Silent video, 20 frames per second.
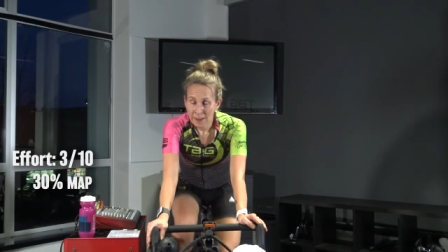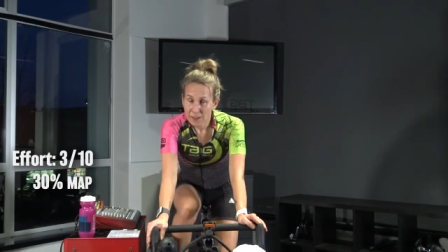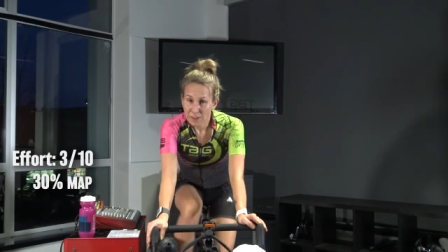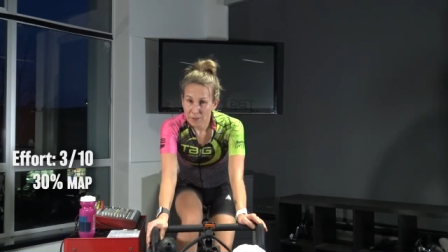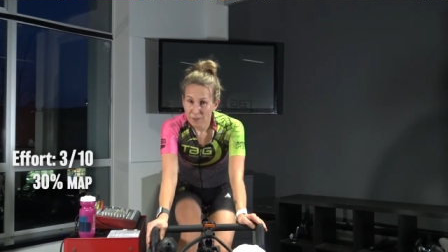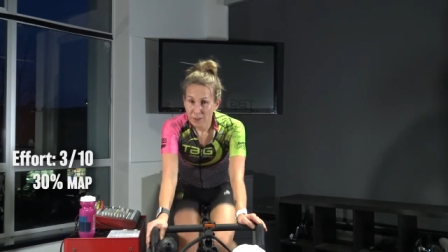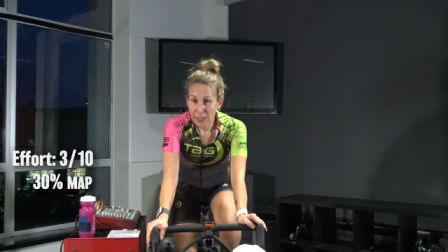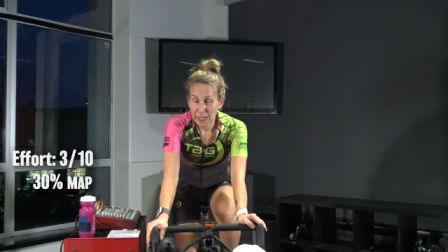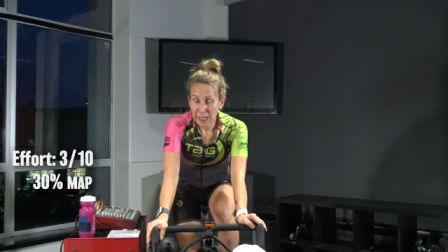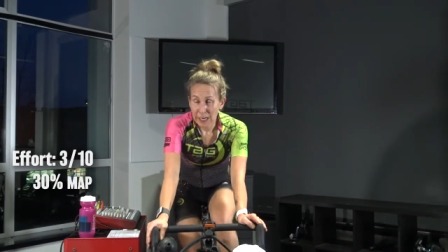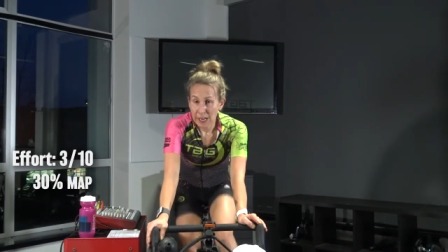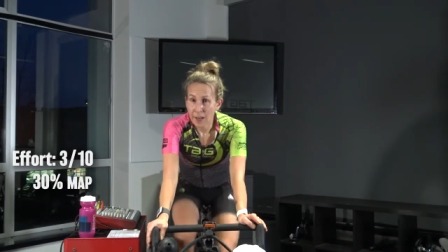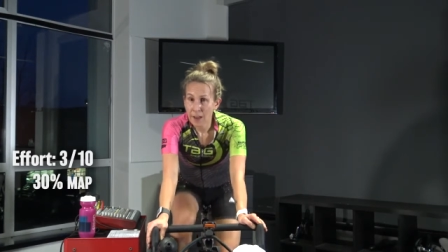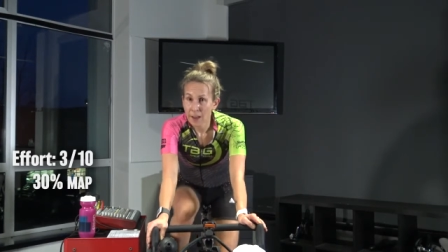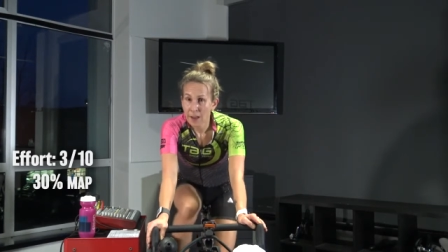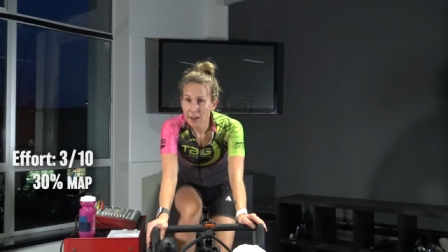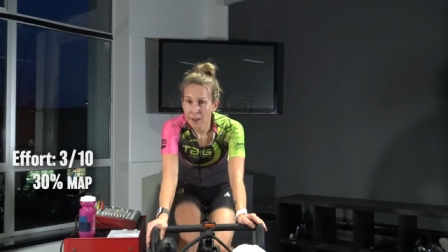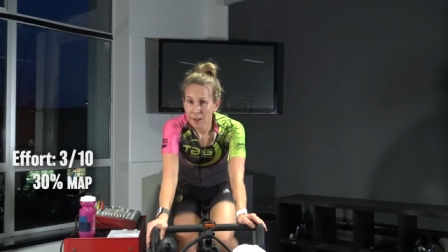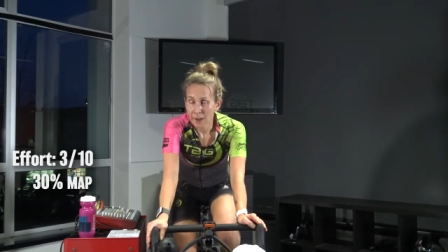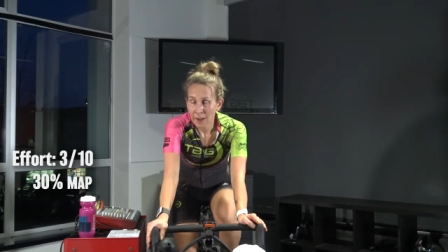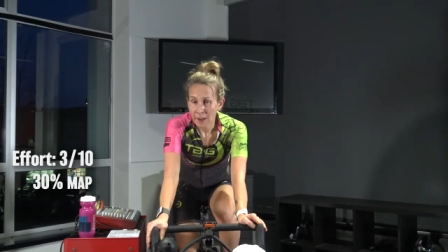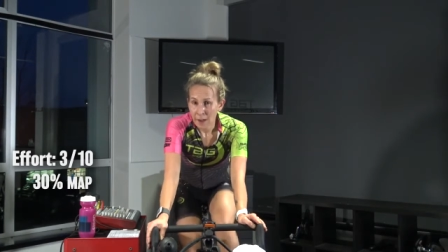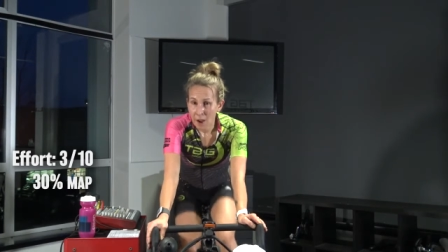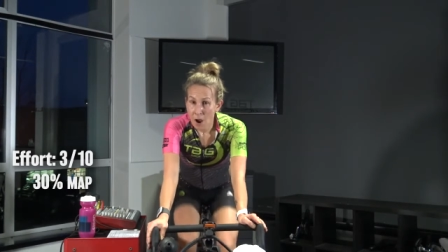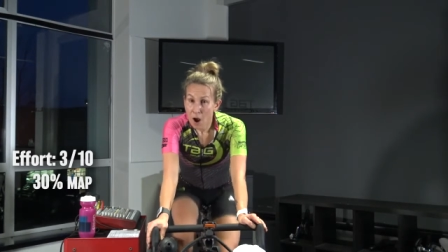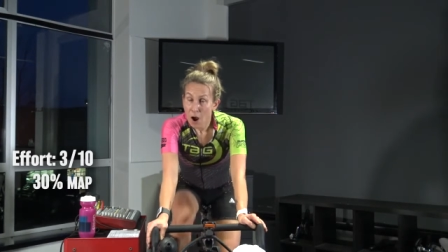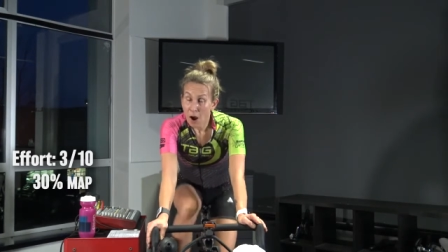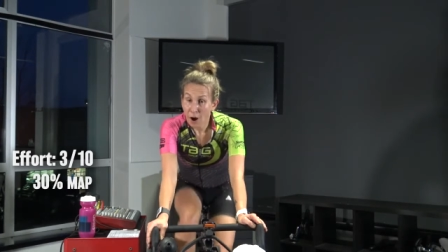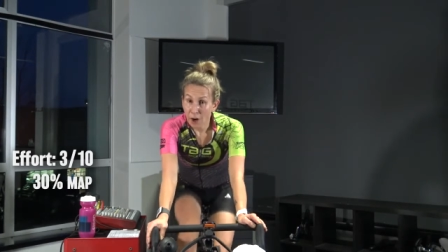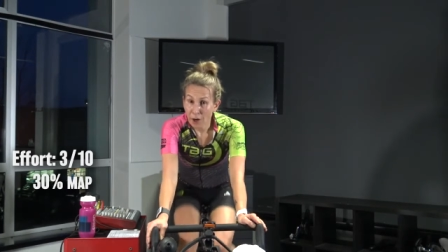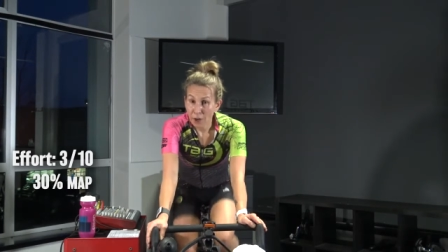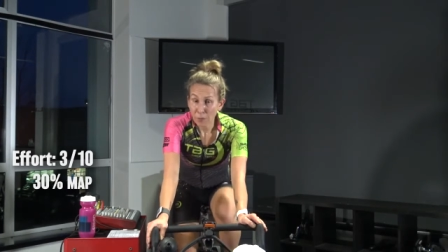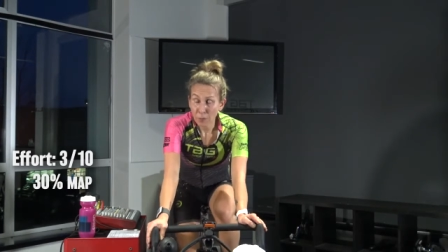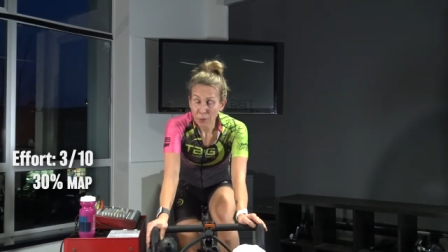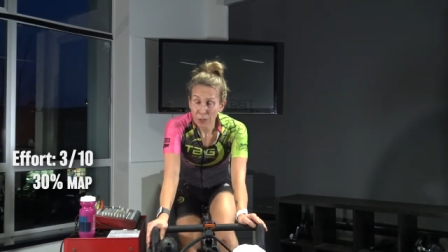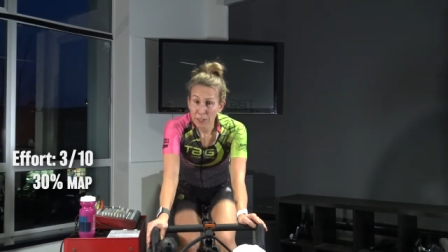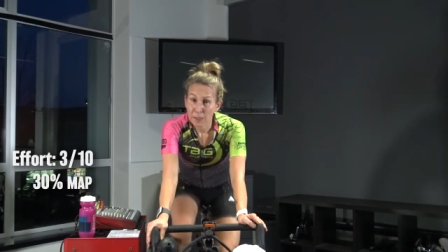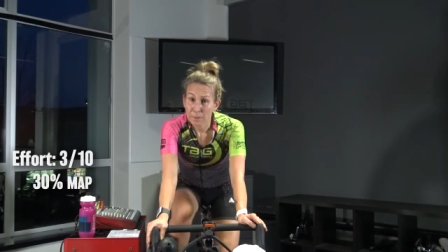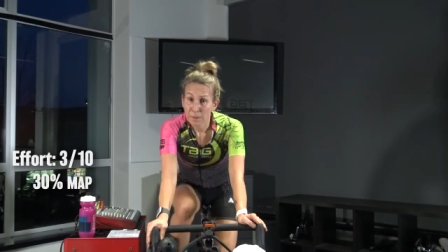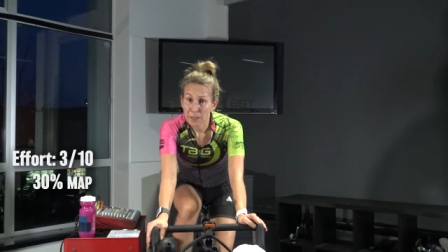It's a very
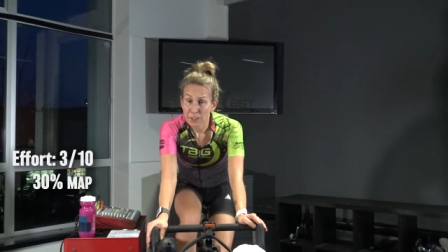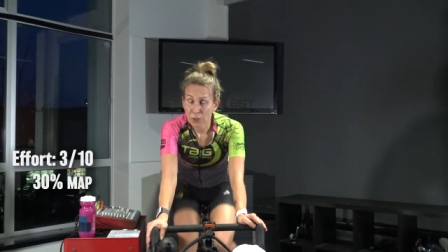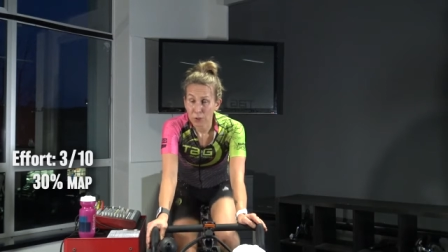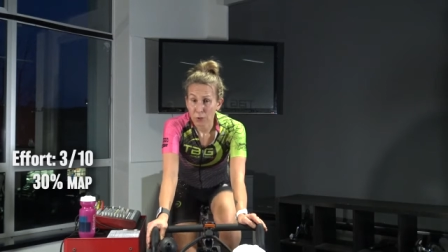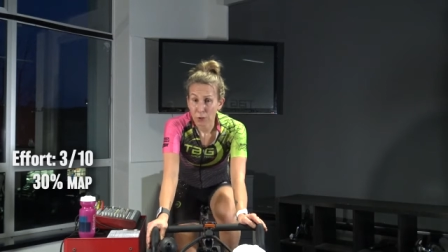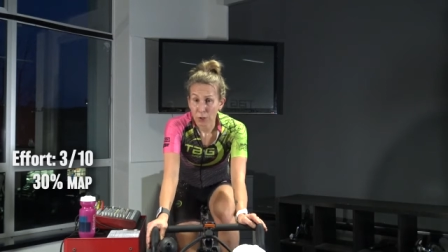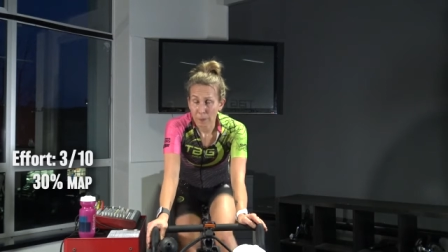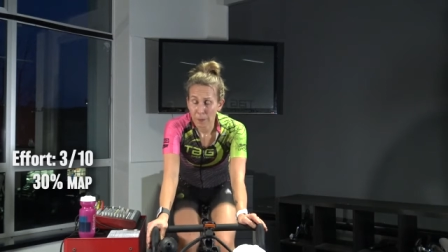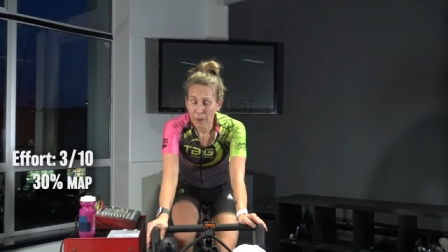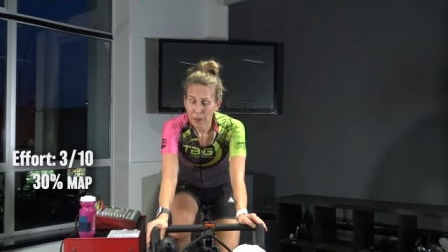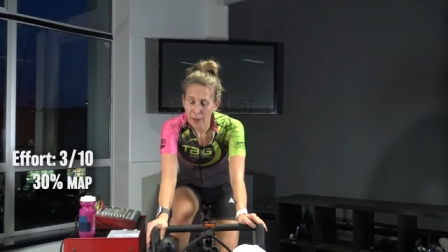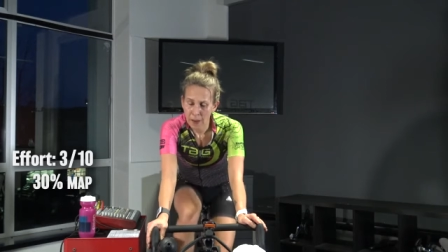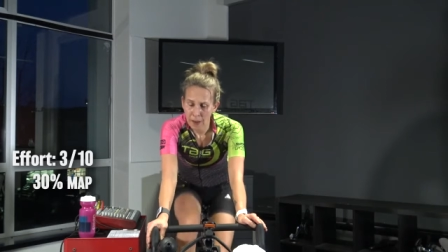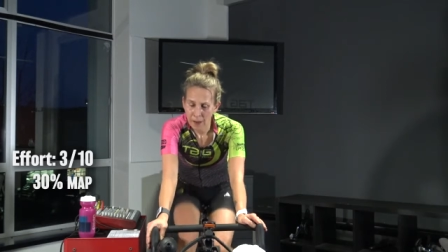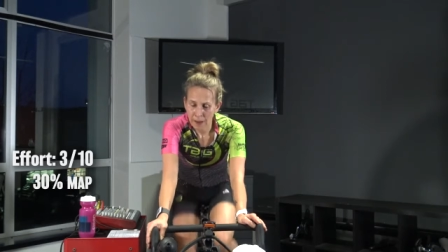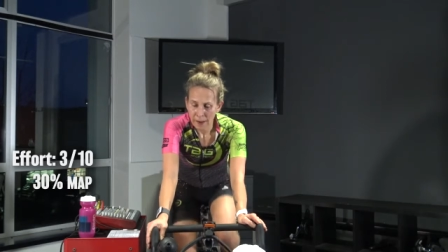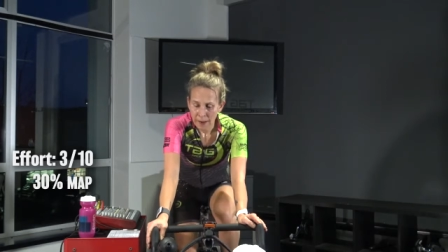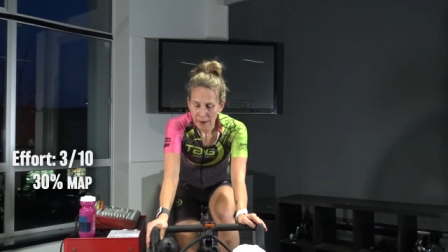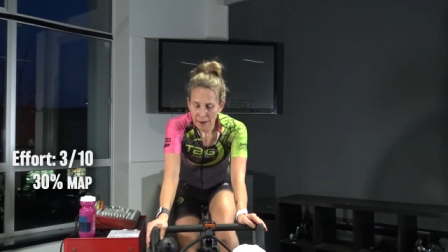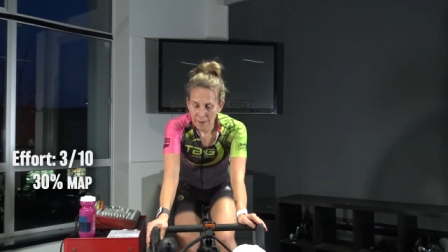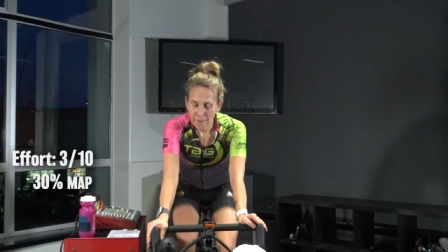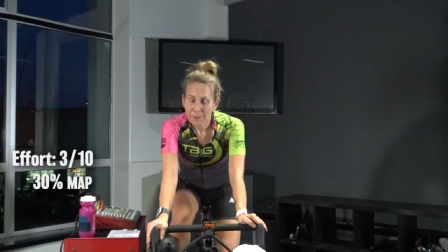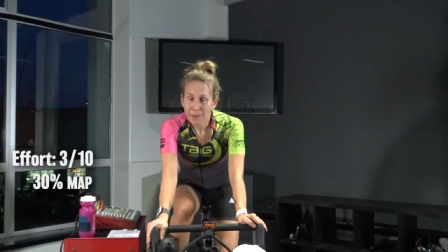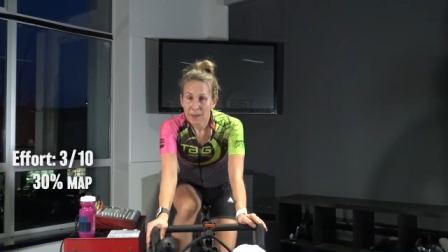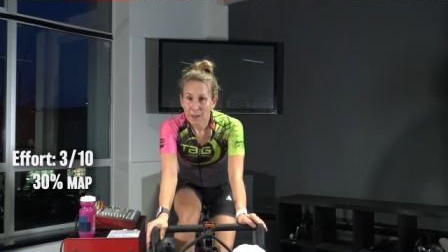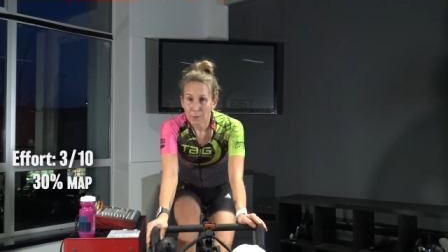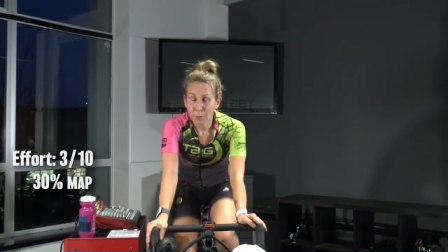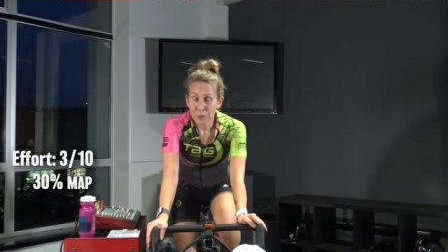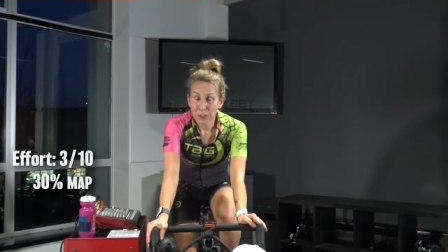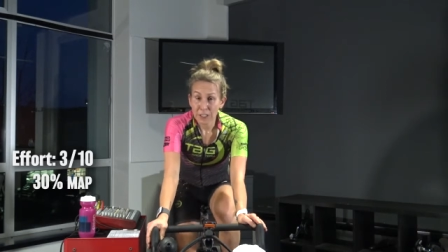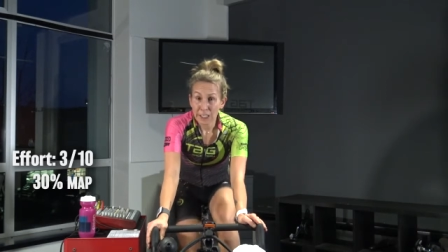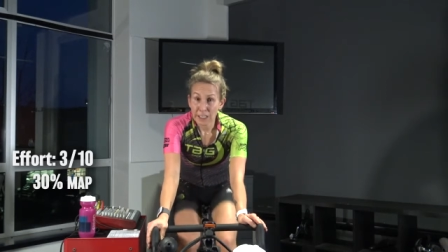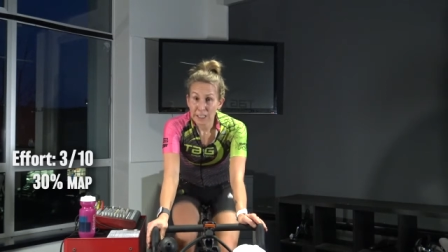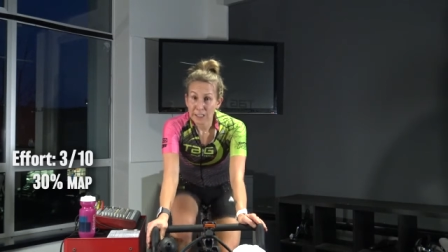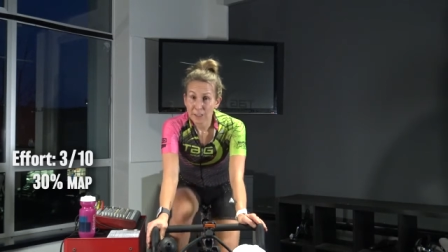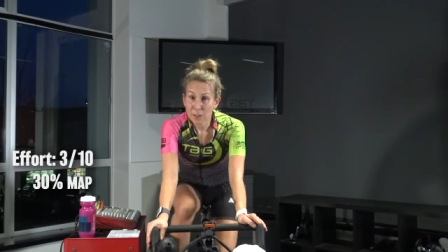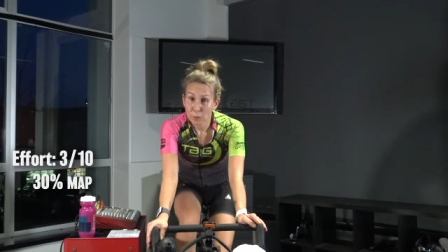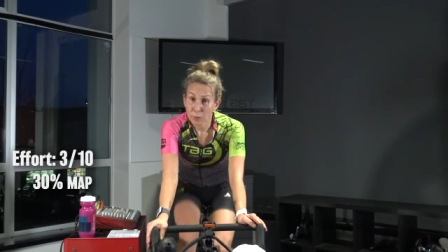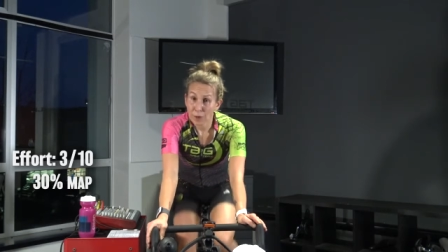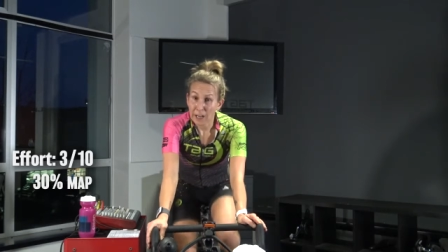hard-working muscle group that
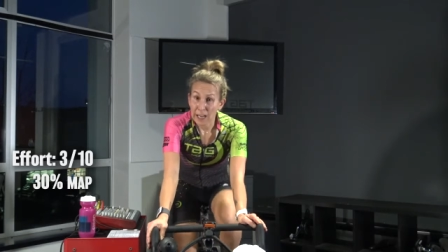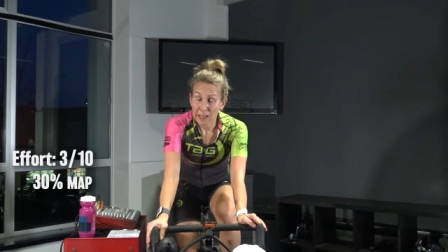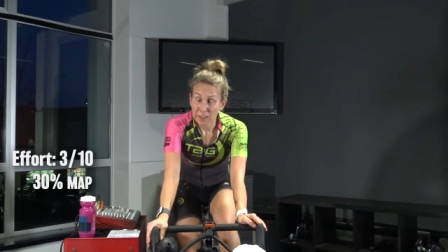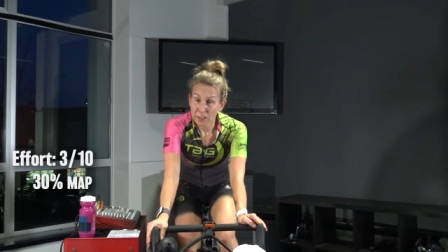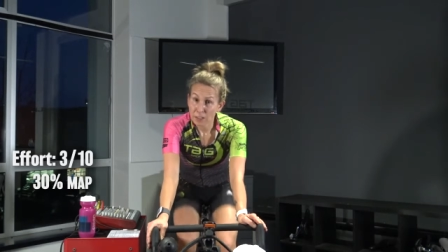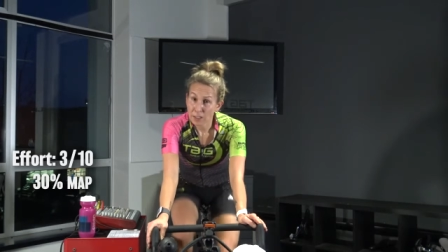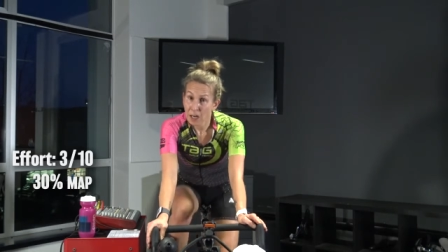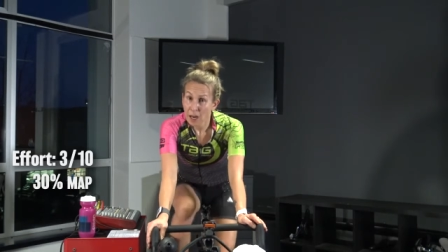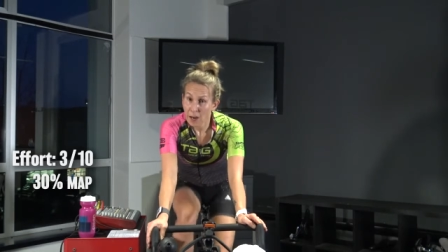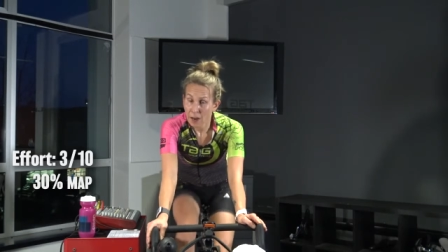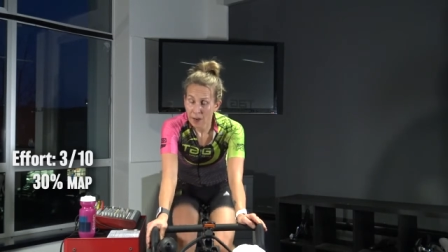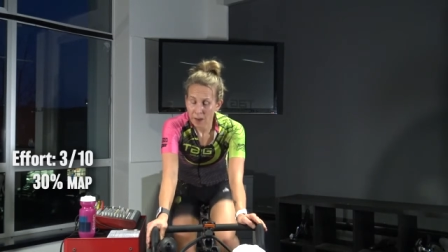fatigues fast.